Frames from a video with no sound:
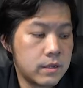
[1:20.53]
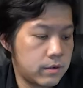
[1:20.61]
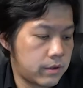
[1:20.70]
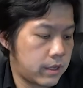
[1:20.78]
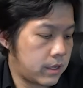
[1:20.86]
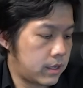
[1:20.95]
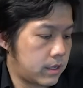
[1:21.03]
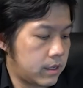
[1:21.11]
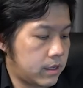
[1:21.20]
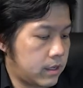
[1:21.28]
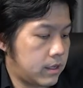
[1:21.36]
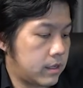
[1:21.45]
Okay,
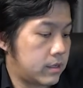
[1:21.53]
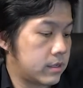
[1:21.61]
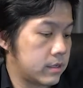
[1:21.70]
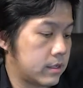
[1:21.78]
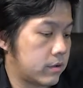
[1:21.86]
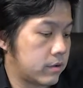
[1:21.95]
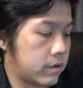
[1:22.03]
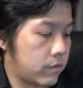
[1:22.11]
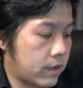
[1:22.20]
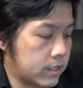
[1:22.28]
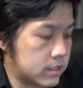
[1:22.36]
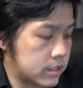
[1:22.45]
the
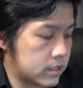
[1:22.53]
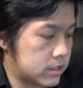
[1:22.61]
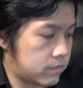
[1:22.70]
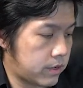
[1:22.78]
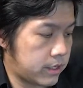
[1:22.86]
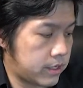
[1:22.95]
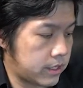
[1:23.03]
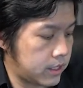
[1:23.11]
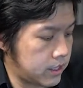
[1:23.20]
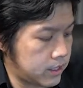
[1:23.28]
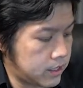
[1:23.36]
device is ready.